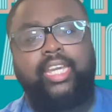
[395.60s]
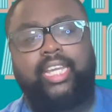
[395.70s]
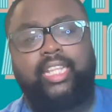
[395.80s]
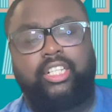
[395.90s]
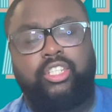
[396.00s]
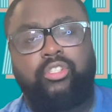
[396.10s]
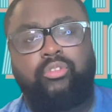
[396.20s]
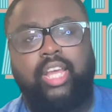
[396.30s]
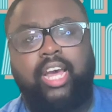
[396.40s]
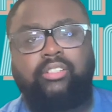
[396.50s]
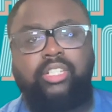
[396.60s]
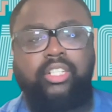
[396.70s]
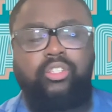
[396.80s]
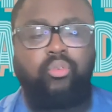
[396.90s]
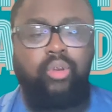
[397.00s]
in the
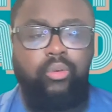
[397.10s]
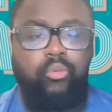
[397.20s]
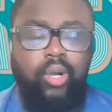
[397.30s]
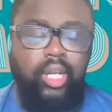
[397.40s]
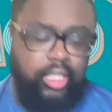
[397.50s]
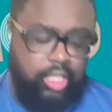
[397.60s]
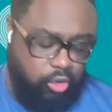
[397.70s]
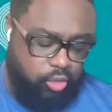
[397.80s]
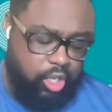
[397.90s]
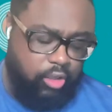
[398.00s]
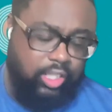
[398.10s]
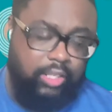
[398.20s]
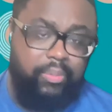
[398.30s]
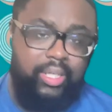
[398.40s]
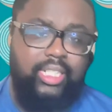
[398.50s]
2021 Tokyo
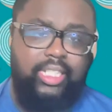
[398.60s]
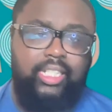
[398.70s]
Olympics.